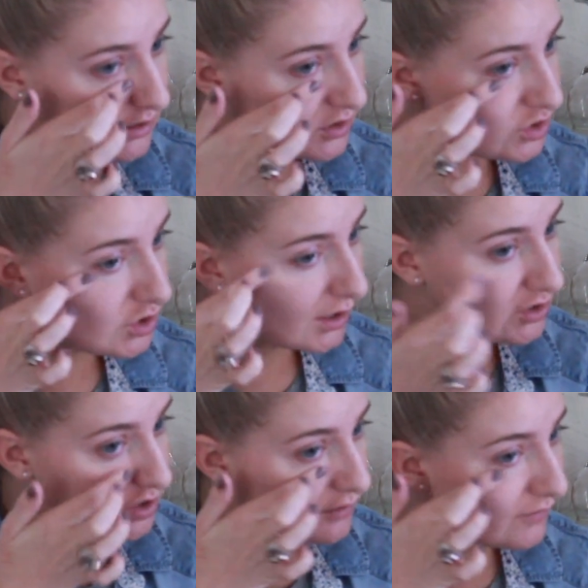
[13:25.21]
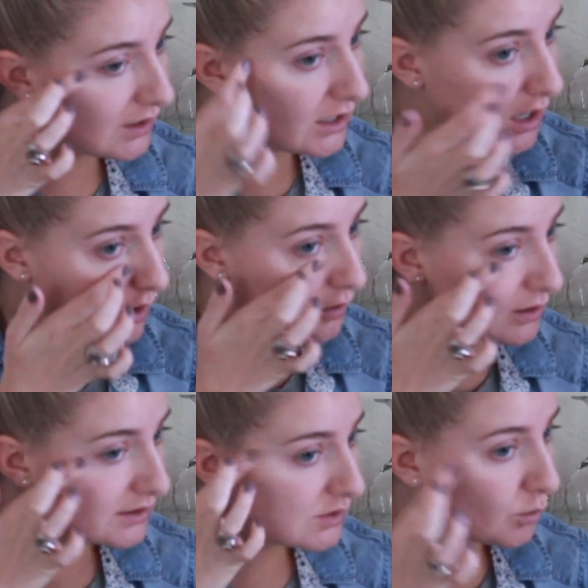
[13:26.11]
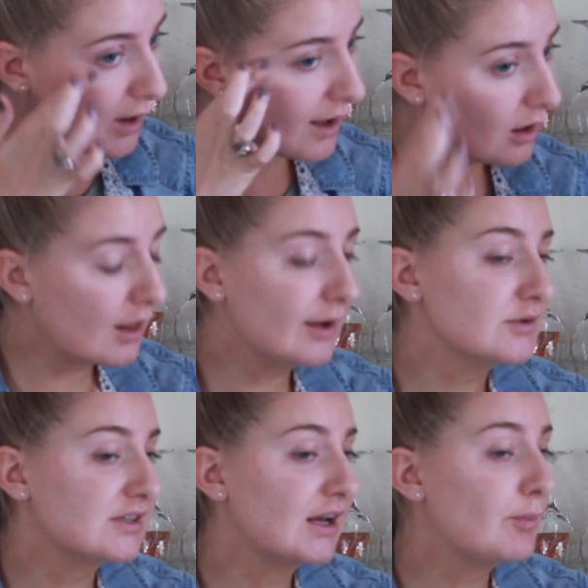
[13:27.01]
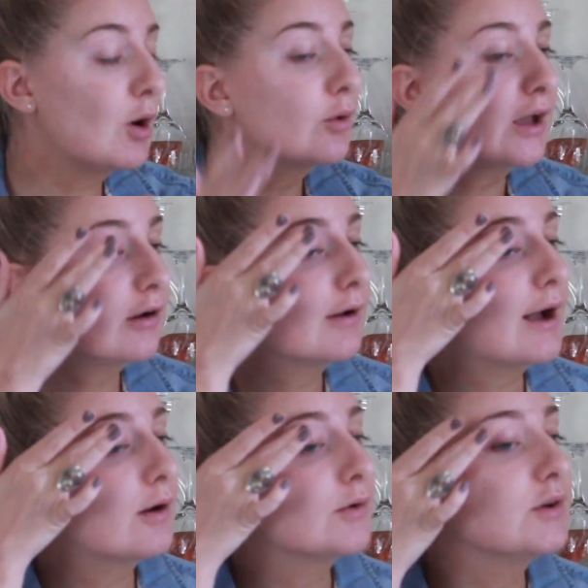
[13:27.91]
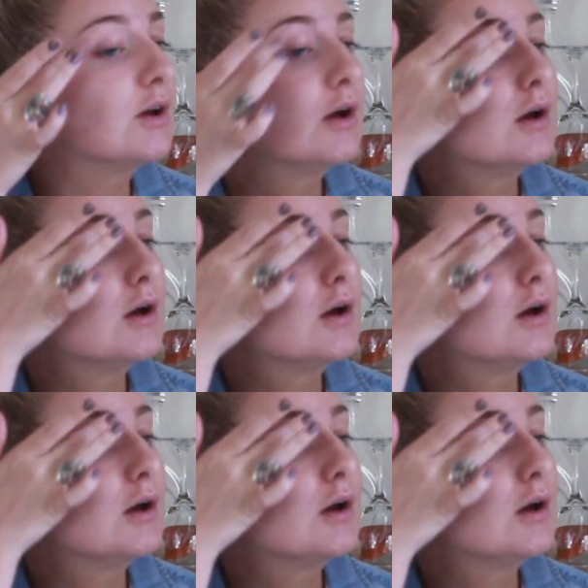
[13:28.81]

instruction video as well, I was kind of poking around